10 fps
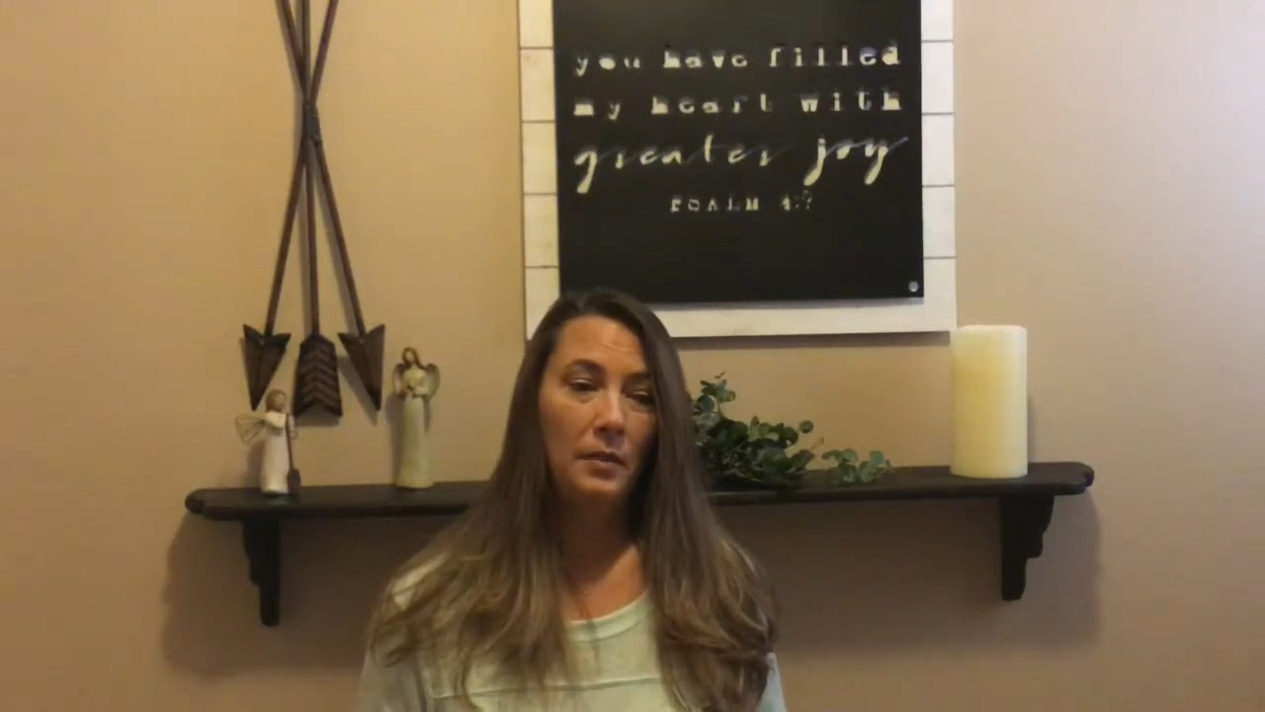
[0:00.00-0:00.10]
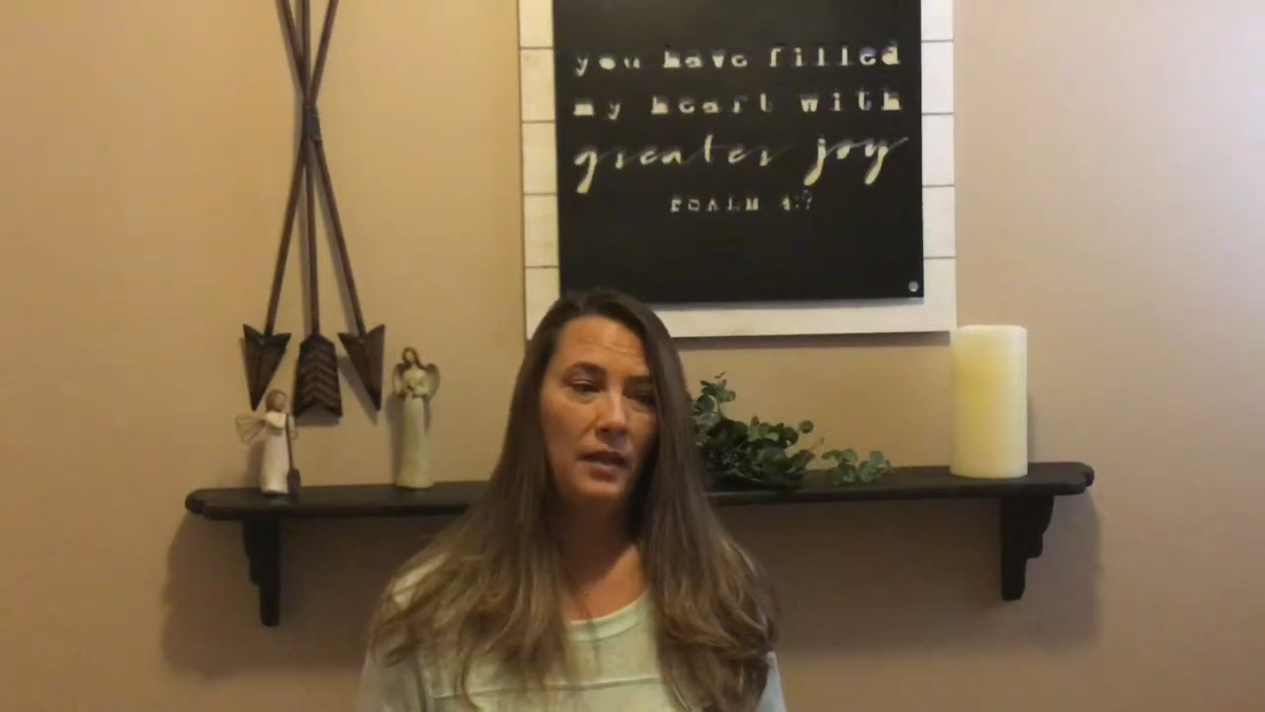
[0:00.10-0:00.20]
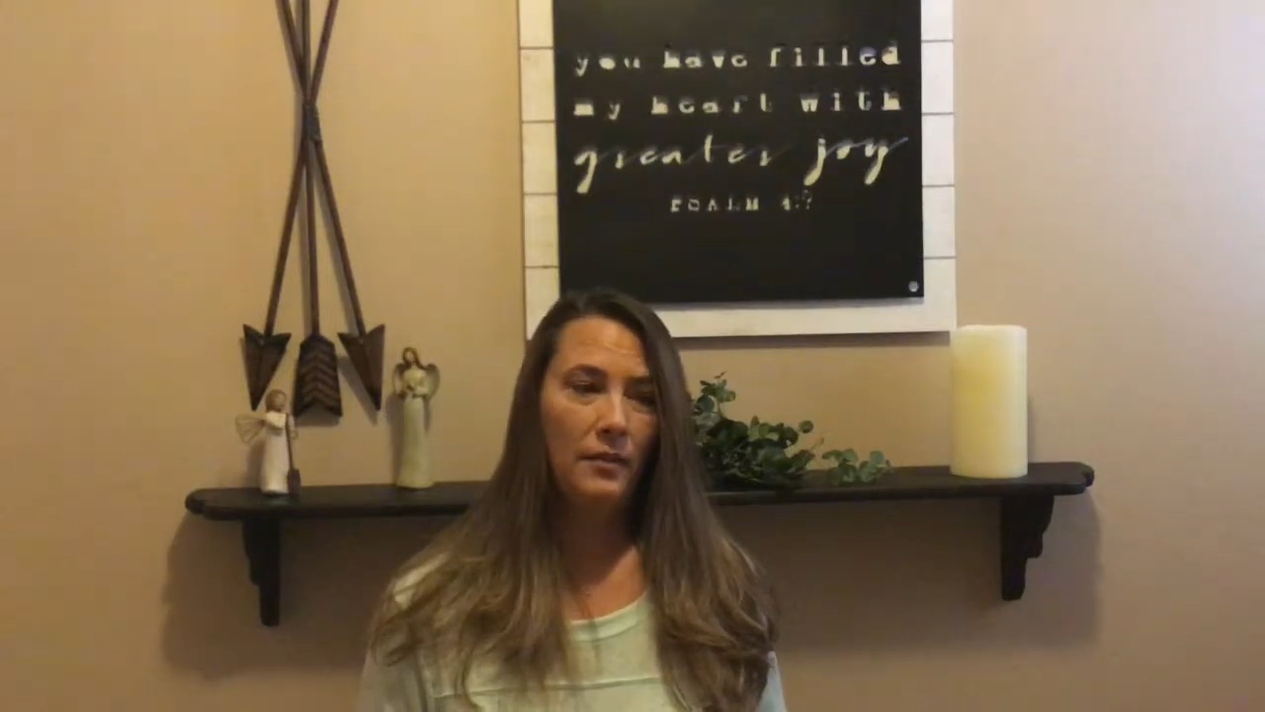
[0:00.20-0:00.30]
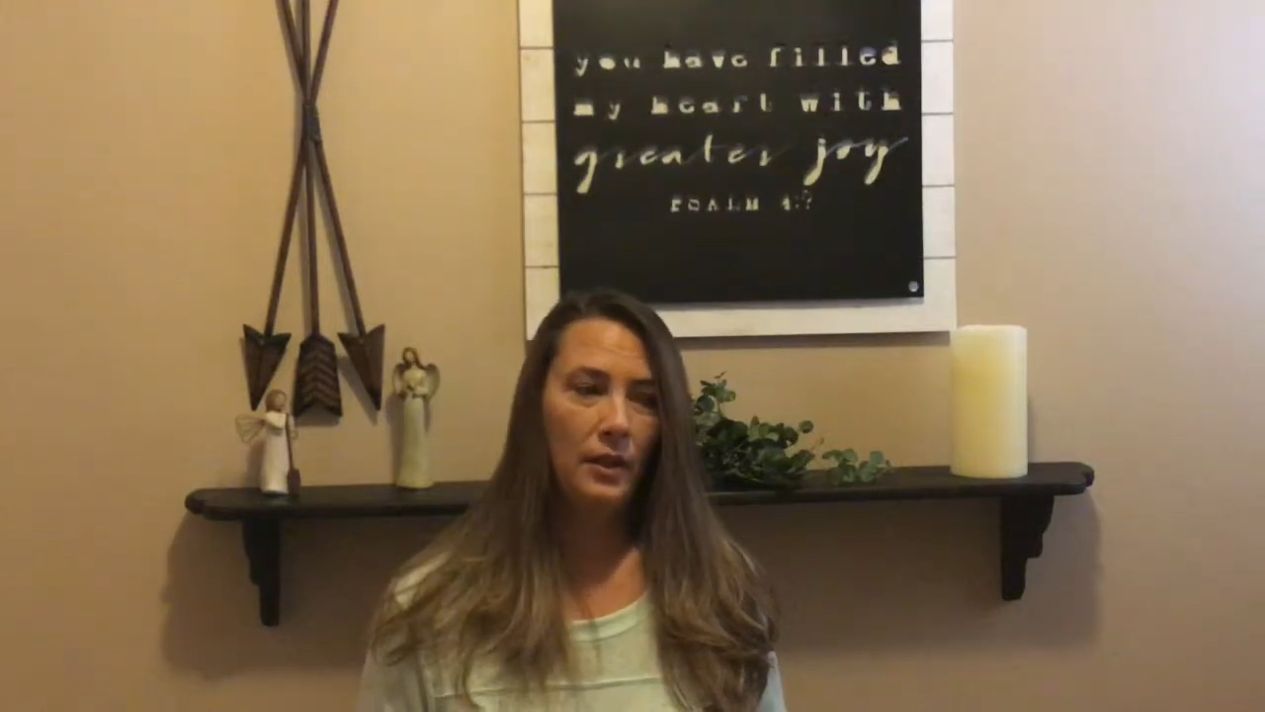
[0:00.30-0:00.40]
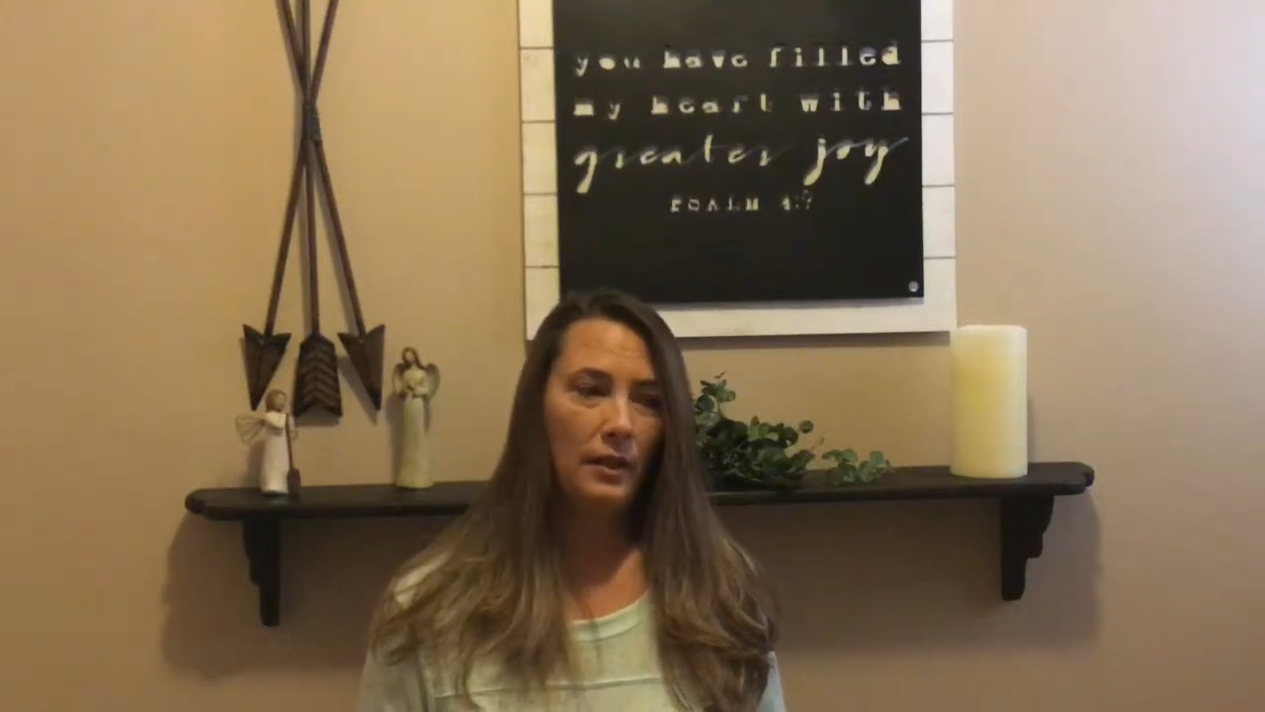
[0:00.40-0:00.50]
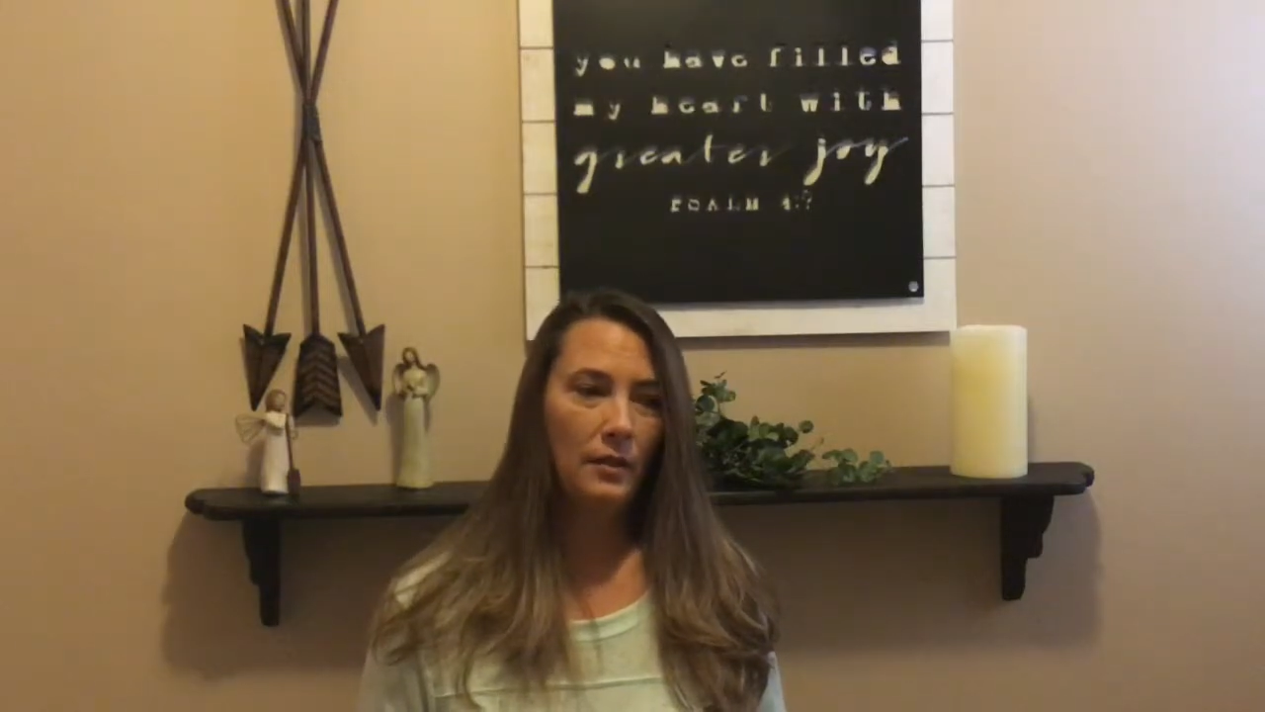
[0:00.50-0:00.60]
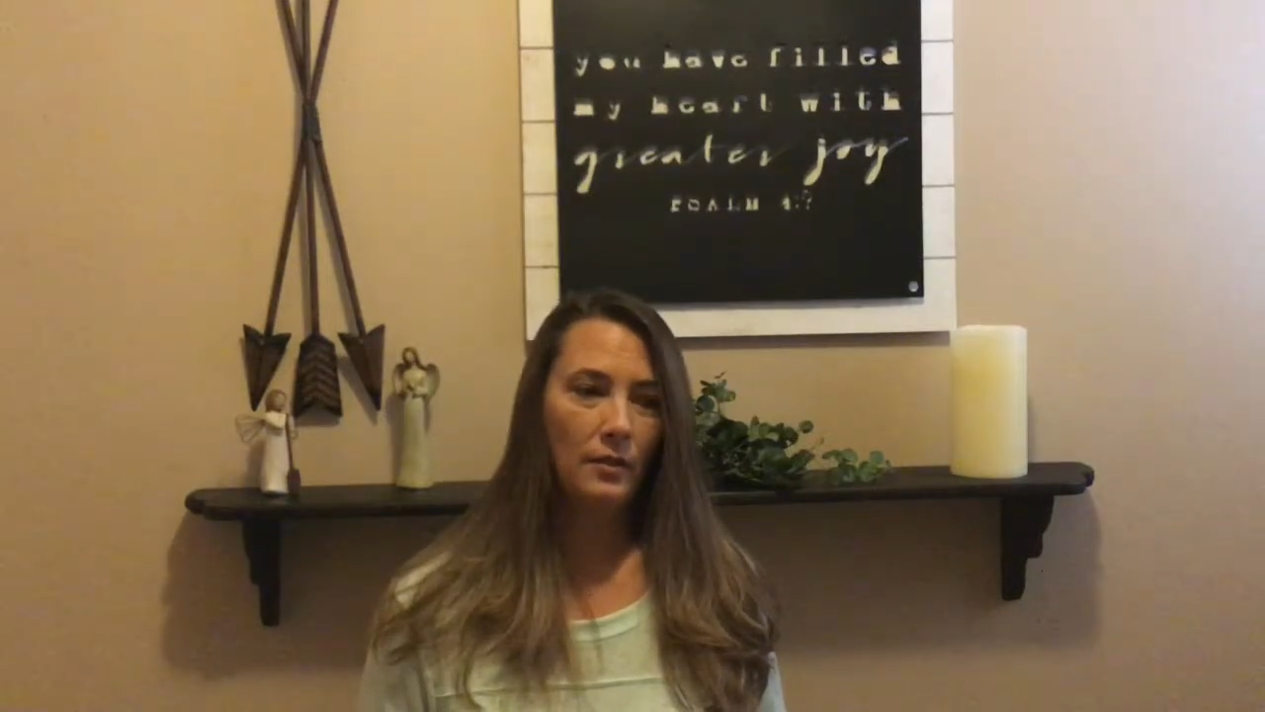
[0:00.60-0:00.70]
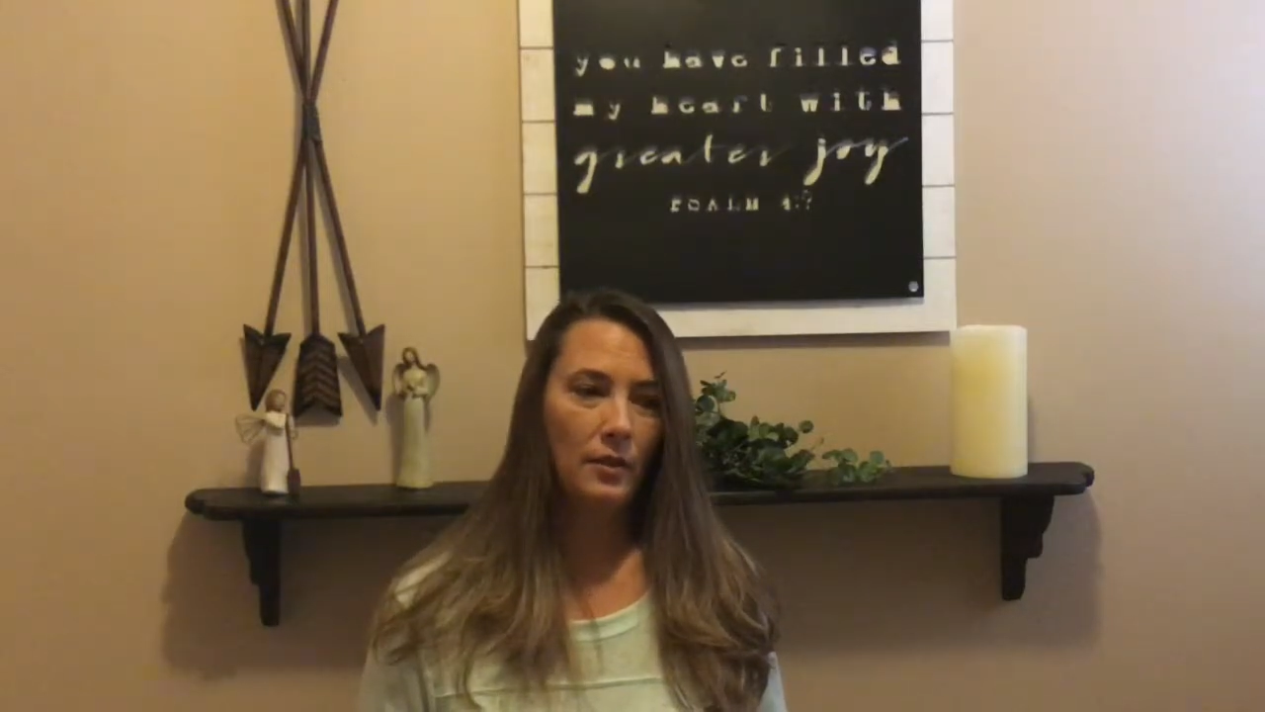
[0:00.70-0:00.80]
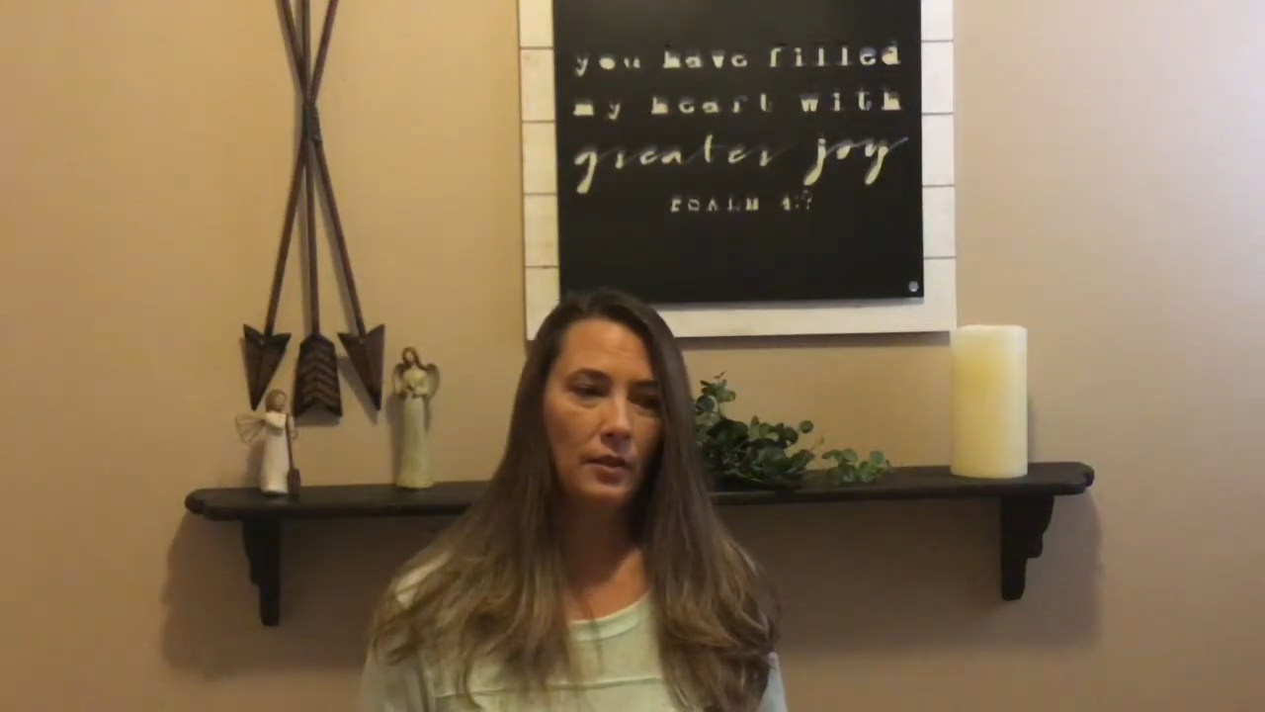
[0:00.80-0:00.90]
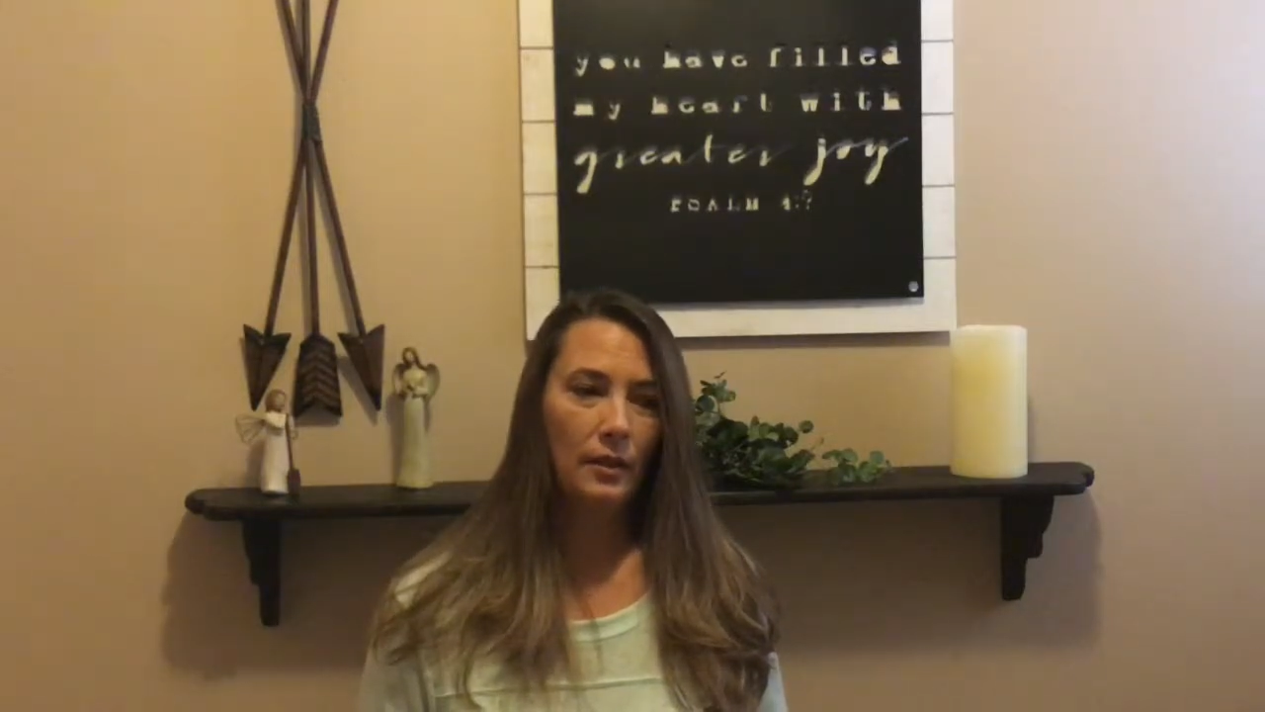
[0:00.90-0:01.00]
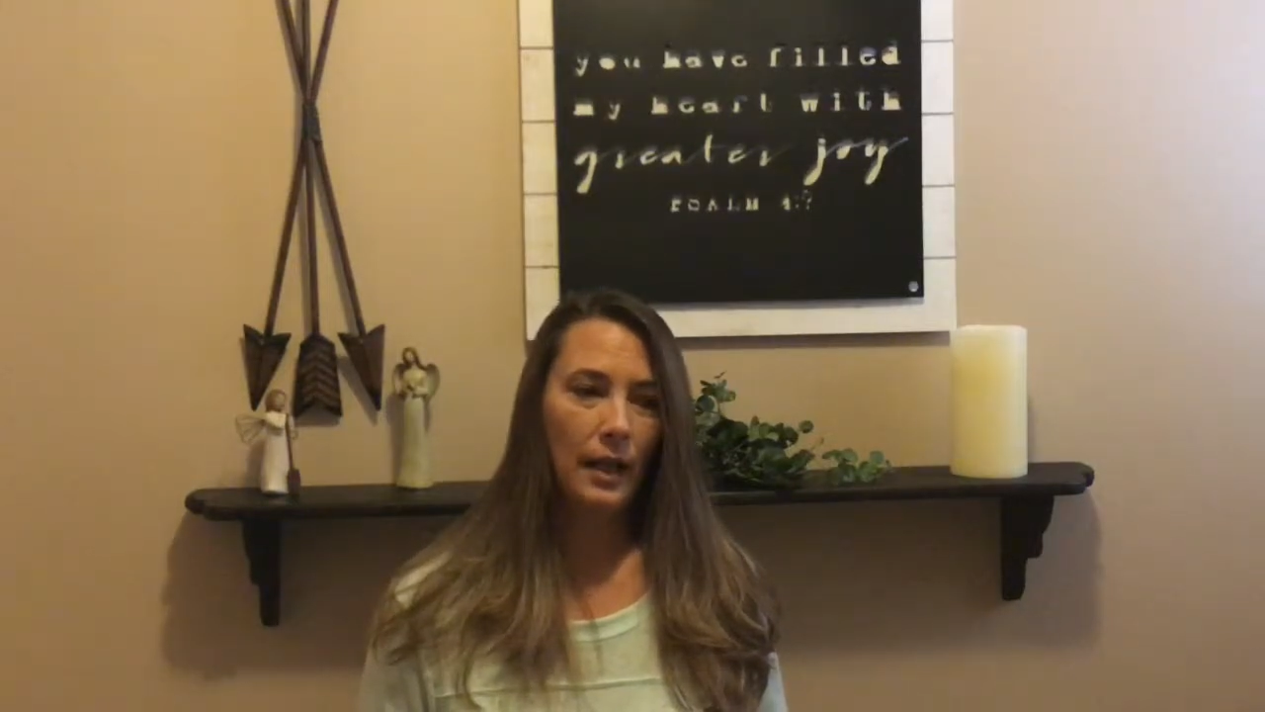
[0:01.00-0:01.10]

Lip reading: Every little girl,